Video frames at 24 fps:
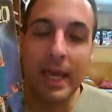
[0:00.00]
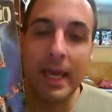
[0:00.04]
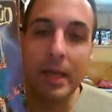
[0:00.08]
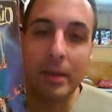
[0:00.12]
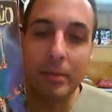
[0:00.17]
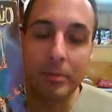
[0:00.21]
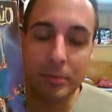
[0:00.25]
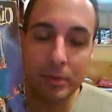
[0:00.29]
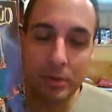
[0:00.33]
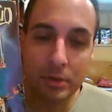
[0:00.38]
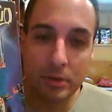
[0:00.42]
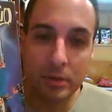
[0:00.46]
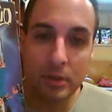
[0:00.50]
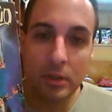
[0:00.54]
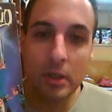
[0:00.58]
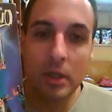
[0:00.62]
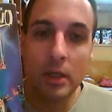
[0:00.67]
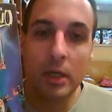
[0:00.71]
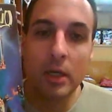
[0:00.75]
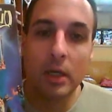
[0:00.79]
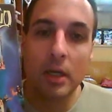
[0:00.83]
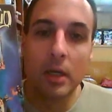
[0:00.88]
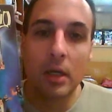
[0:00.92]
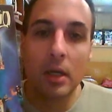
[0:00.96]
games
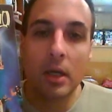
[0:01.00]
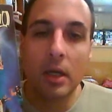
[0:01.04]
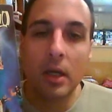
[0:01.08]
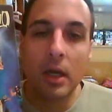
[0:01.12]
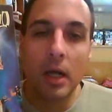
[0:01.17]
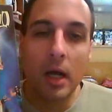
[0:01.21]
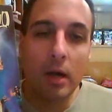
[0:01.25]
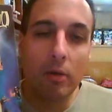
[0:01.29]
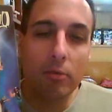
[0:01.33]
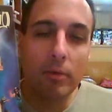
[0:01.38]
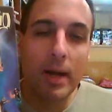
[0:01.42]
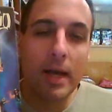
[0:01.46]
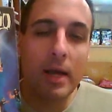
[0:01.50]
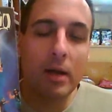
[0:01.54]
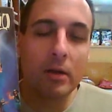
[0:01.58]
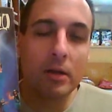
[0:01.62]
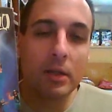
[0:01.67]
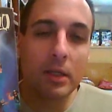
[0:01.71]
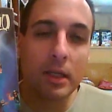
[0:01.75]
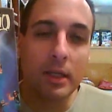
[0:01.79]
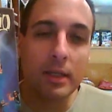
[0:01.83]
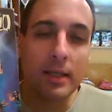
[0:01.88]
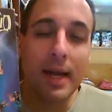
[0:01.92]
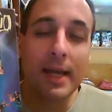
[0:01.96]

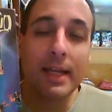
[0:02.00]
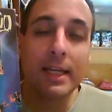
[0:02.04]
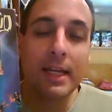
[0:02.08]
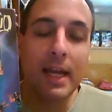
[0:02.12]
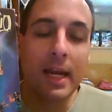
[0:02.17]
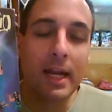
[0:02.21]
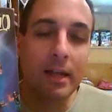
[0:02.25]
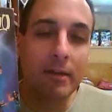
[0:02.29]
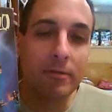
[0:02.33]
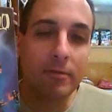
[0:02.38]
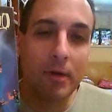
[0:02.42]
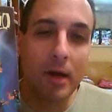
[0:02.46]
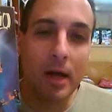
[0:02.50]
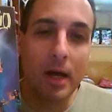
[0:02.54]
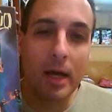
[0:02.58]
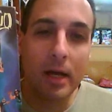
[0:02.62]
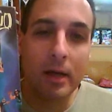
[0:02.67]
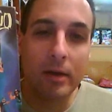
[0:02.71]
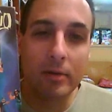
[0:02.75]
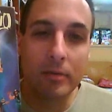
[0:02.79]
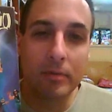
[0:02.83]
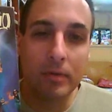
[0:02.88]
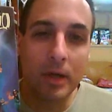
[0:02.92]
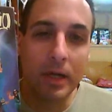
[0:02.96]
around
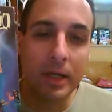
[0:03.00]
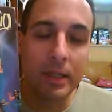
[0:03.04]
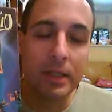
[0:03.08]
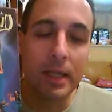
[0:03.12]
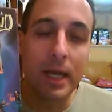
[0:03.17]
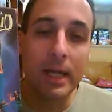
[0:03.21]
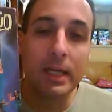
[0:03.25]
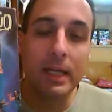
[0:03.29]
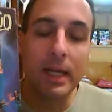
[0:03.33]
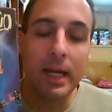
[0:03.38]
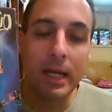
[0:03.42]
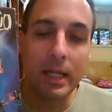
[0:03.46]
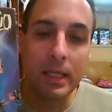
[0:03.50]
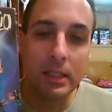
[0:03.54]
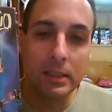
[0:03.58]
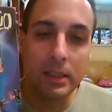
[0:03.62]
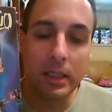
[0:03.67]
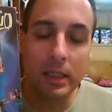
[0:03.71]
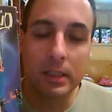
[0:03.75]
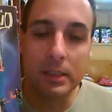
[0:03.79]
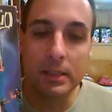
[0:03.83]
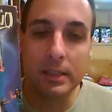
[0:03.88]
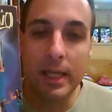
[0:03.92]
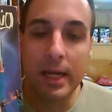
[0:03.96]
1985,
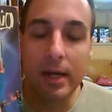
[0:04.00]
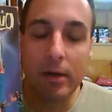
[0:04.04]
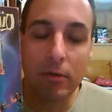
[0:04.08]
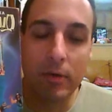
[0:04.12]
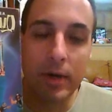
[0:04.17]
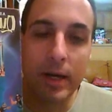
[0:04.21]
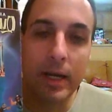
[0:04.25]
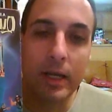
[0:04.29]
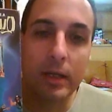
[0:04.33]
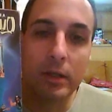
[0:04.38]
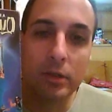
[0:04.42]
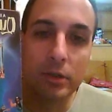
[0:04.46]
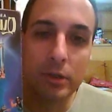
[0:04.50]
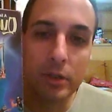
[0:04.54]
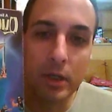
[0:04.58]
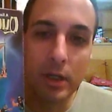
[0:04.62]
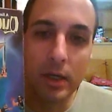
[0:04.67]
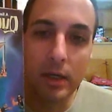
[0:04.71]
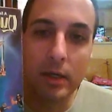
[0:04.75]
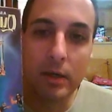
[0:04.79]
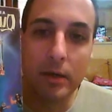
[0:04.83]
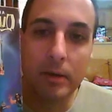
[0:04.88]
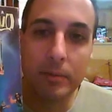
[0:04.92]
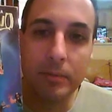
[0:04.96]
1986, in that
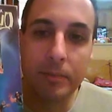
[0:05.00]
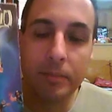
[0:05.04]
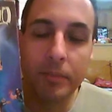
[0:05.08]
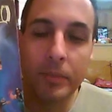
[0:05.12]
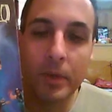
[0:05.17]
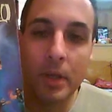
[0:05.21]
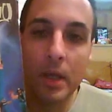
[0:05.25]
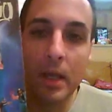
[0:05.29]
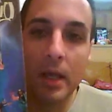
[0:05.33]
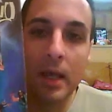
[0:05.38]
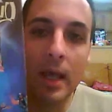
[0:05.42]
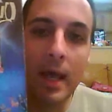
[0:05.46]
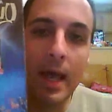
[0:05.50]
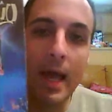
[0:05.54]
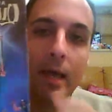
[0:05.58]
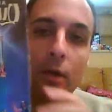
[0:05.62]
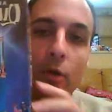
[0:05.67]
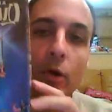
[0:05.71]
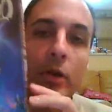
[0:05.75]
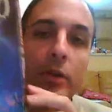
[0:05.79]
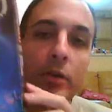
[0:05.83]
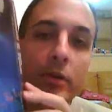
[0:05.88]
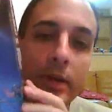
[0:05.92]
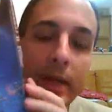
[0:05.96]
range,
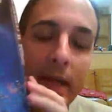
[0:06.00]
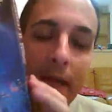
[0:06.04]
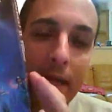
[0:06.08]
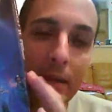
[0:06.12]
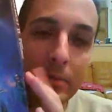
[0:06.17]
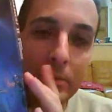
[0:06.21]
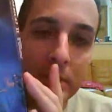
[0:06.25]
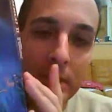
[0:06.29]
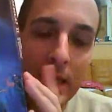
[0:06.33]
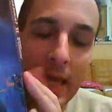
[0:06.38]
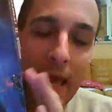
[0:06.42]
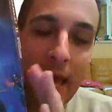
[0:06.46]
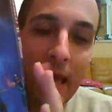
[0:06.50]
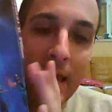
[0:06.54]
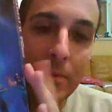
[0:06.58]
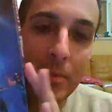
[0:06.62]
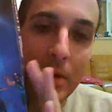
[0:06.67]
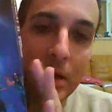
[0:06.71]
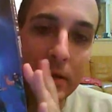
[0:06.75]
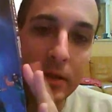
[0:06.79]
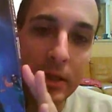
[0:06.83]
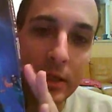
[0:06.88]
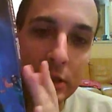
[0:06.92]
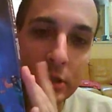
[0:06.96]
and all their games
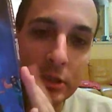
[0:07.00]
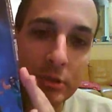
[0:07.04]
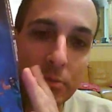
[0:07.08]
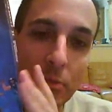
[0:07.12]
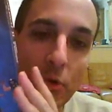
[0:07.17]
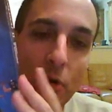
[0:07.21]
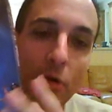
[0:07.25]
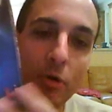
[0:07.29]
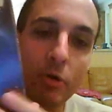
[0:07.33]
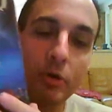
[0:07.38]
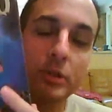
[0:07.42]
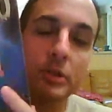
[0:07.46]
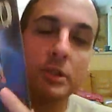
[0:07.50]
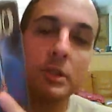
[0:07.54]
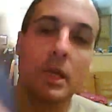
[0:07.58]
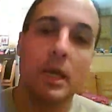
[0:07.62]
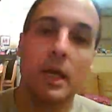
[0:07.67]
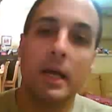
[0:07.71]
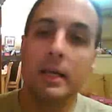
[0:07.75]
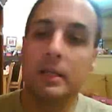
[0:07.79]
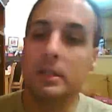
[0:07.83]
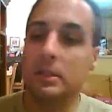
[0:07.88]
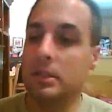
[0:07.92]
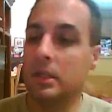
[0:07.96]
came on these
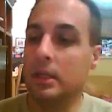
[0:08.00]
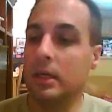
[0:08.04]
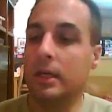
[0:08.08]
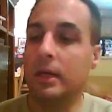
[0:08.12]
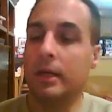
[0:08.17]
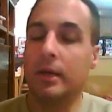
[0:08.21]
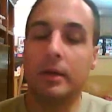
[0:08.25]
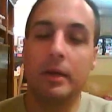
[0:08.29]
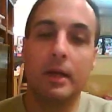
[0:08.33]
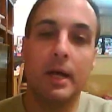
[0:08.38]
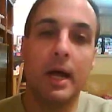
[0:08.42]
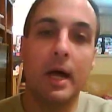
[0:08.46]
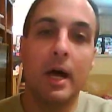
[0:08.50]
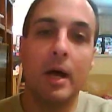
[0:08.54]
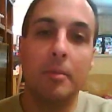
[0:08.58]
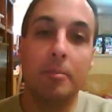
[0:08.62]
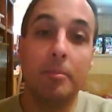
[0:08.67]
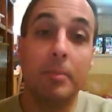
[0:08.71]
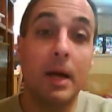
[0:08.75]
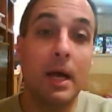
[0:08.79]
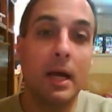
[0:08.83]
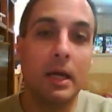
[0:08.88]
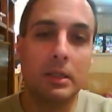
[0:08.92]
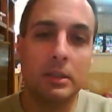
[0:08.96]
smaller-sized
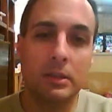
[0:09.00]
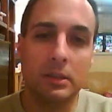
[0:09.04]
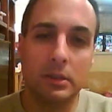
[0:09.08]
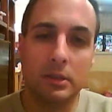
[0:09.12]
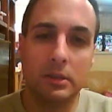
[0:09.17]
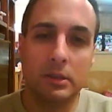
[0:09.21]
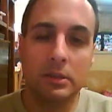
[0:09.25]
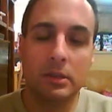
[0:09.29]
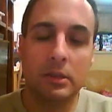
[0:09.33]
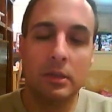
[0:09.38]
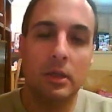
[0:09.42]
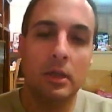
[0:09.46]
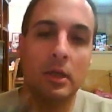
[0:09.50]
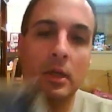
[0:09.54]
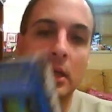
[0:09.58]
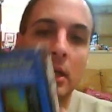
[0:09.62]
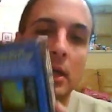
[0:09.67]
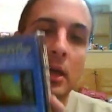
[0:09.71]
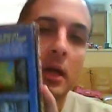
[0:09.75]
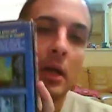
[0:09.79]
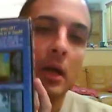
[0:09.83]
boxes.